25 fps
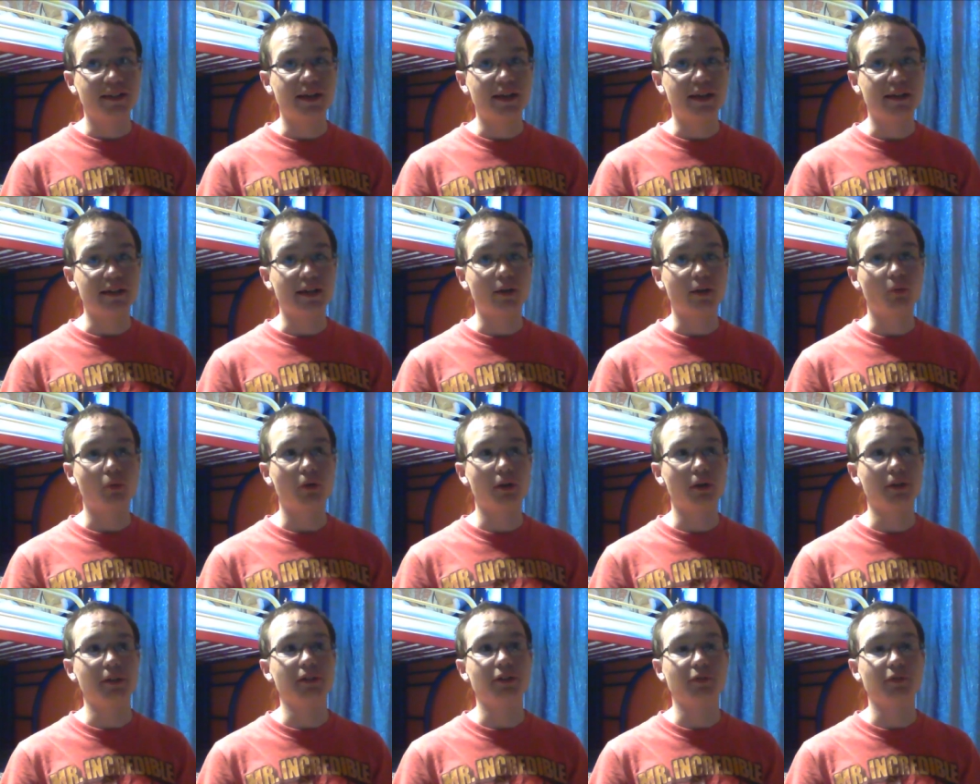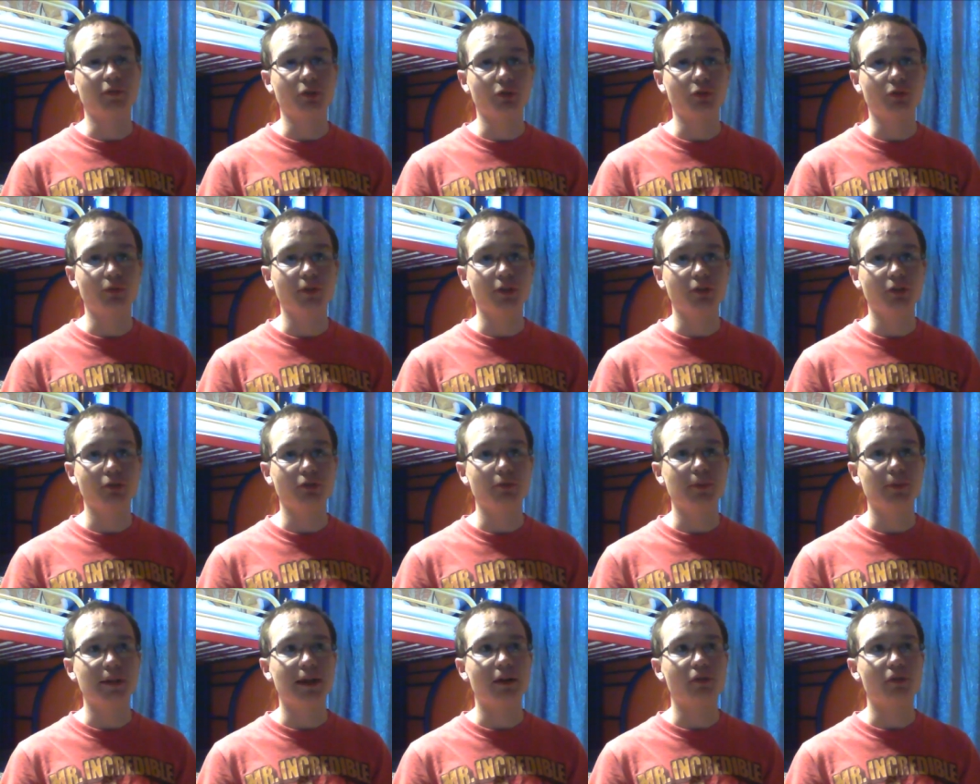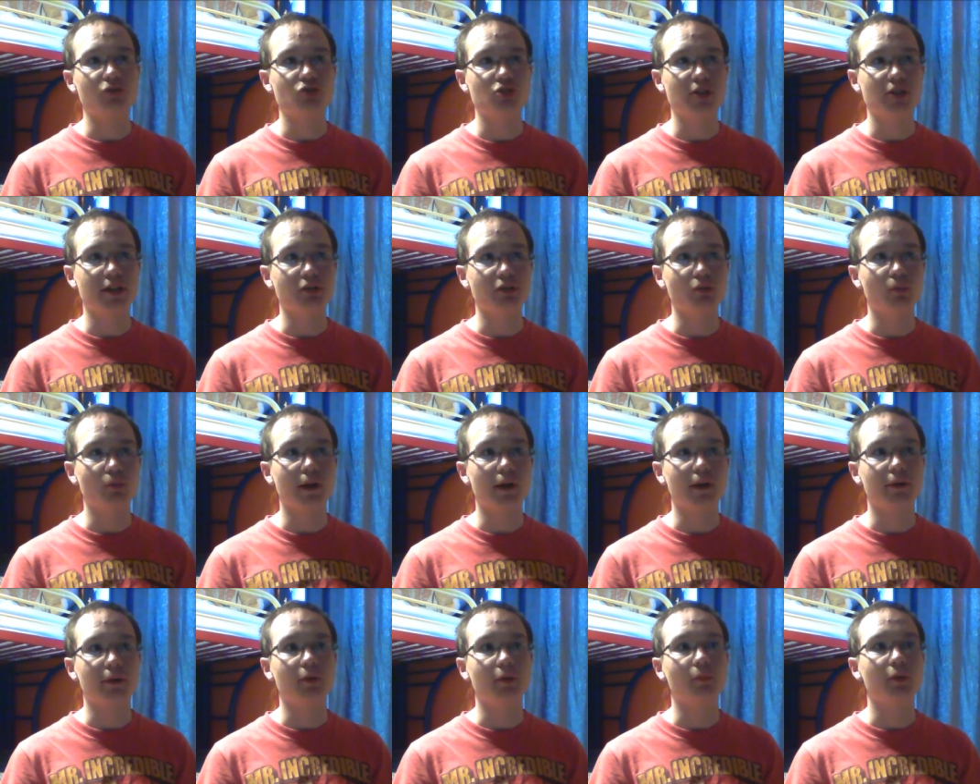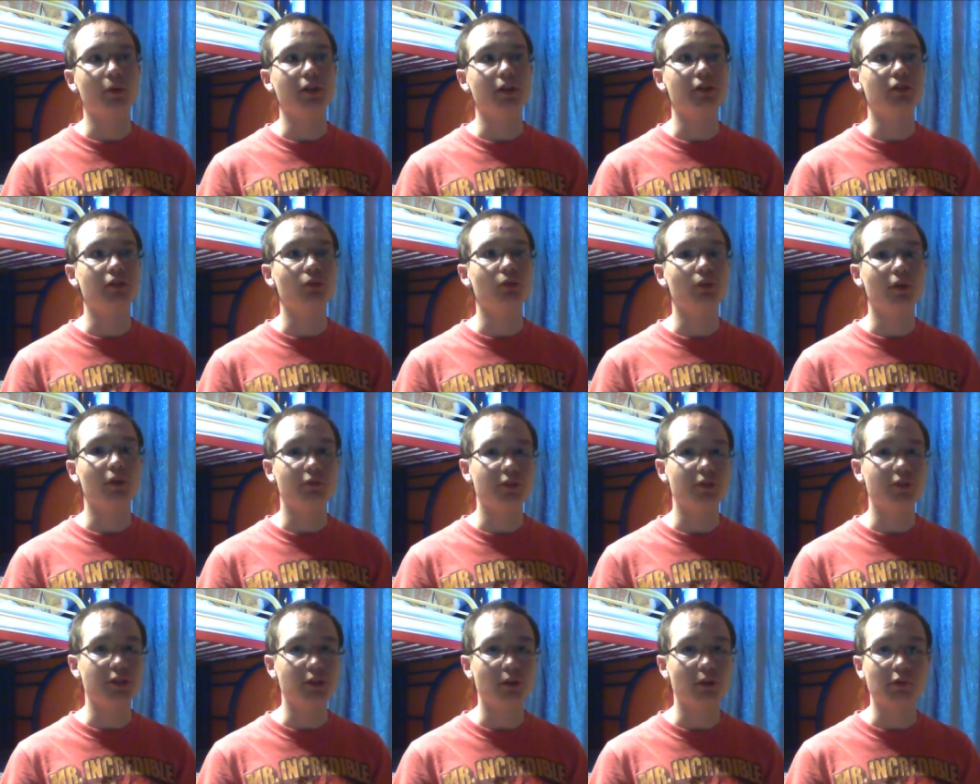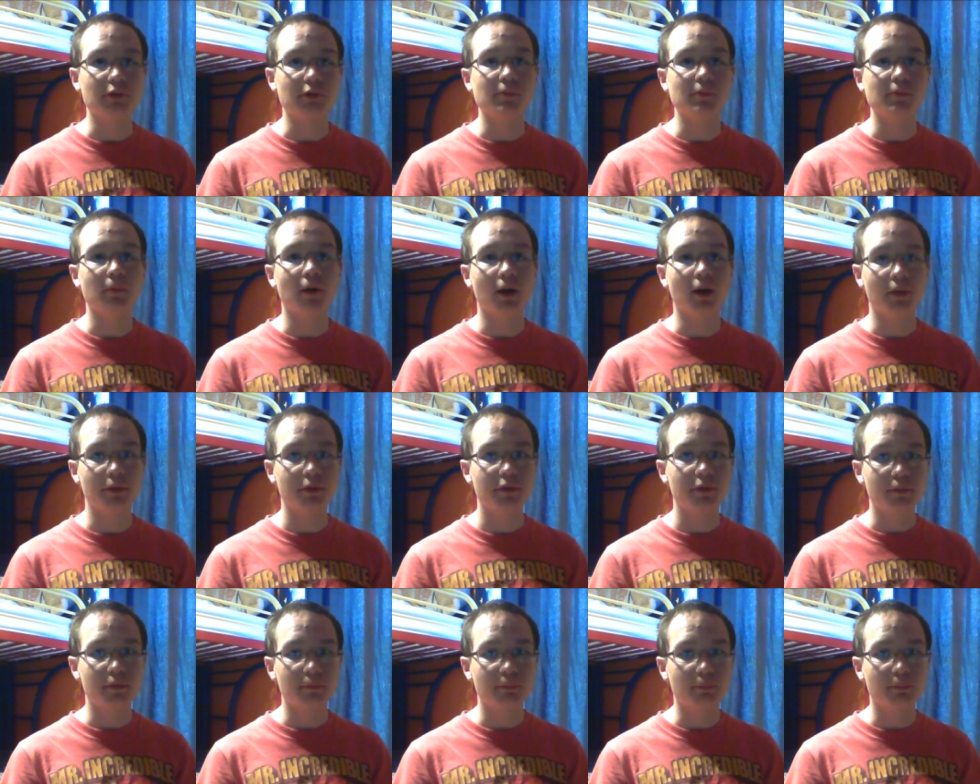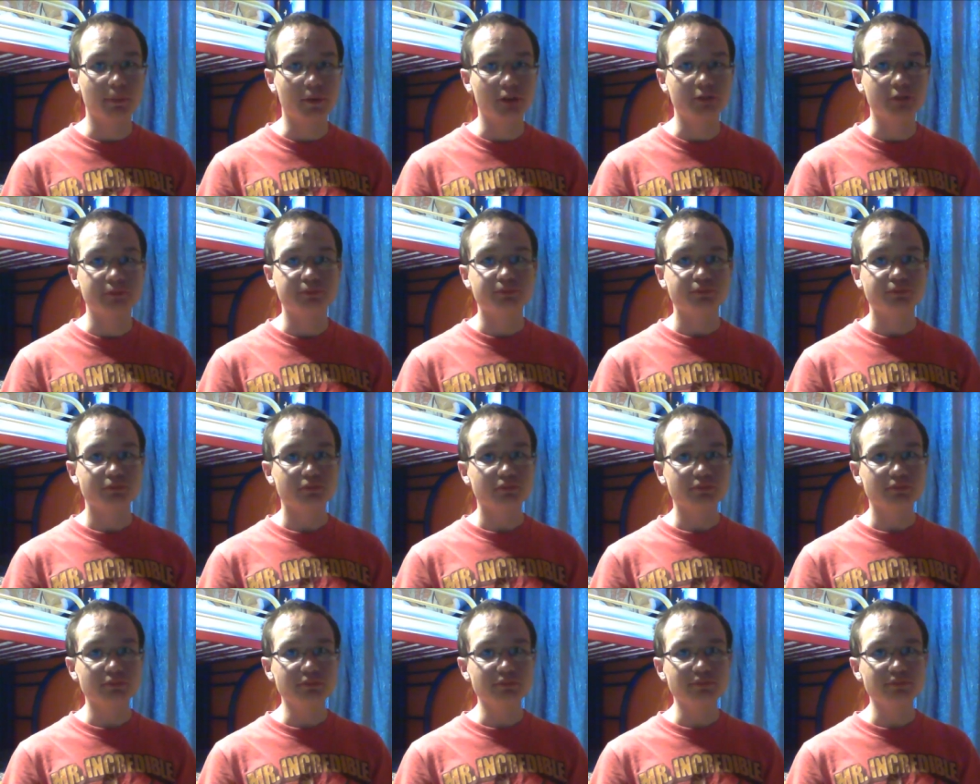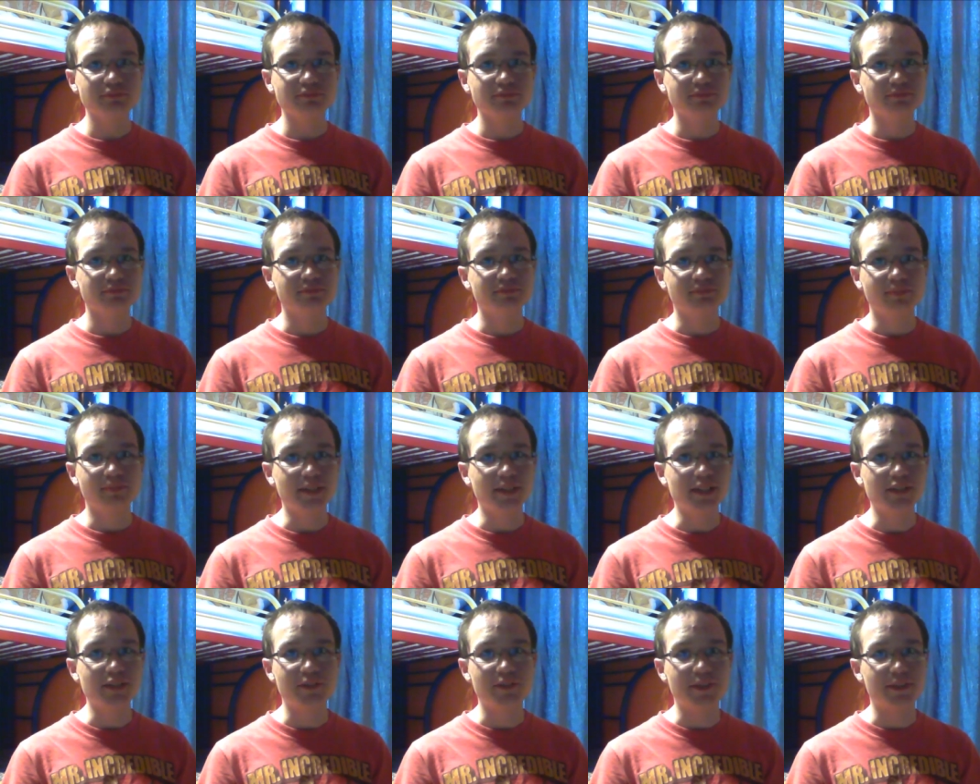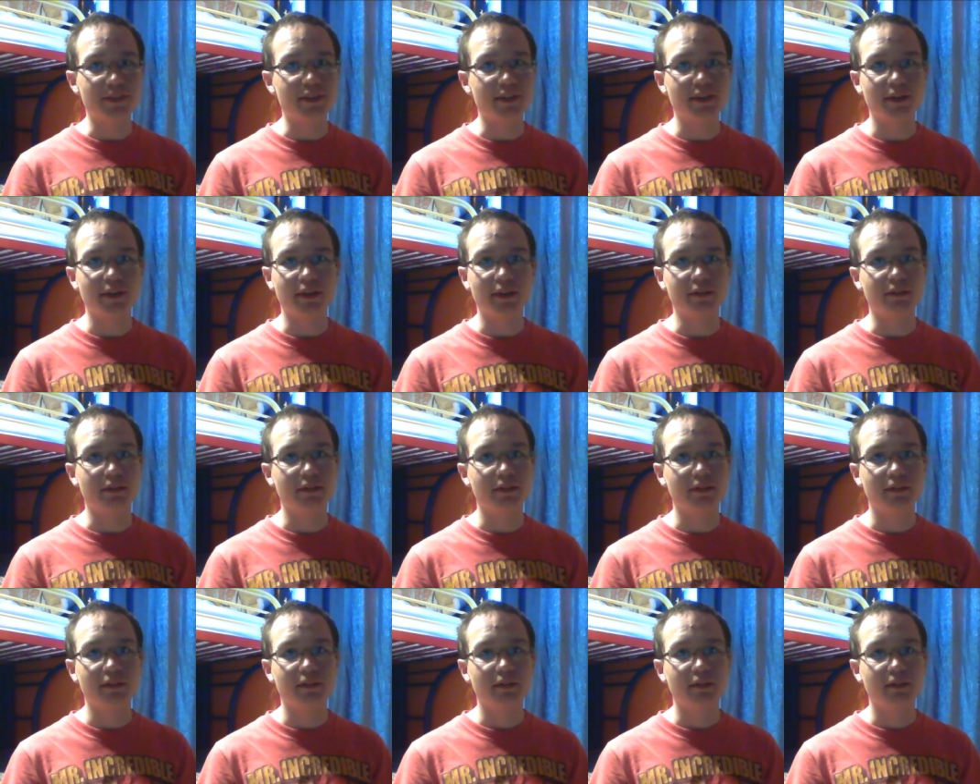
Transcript: And I wanted the first video to be out in January, and we'd do a video every month. But even then,